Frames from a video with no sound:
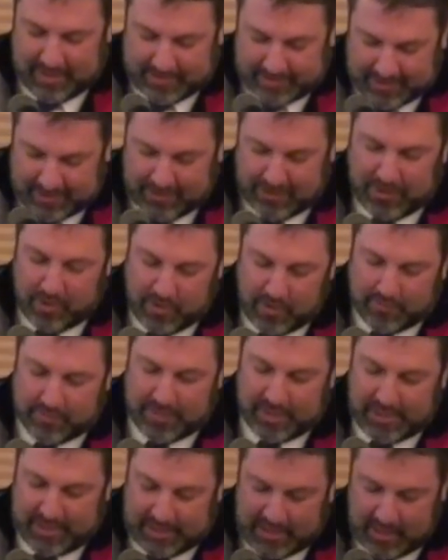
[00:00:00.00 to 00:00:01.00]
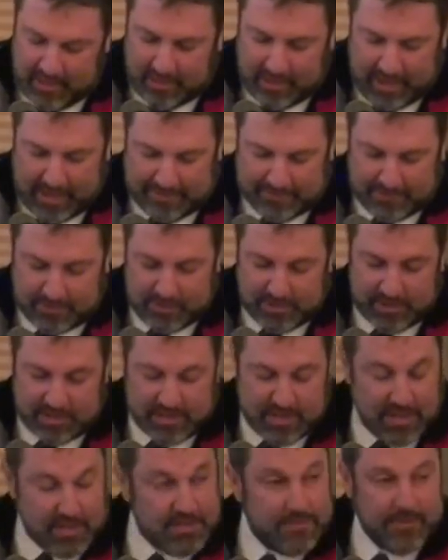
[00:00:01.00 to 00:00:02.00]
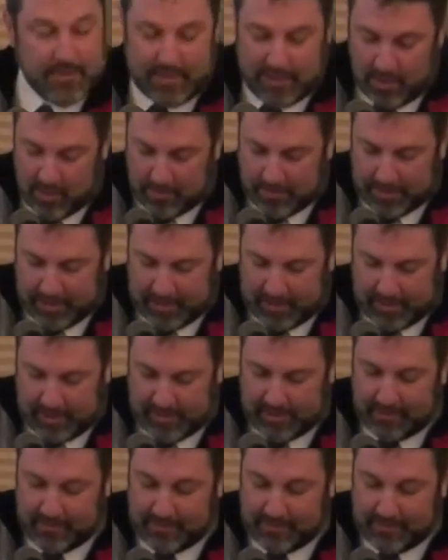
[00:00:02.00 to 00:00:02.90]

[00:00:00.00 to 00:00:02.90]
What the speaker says: little over a year after successfully opening in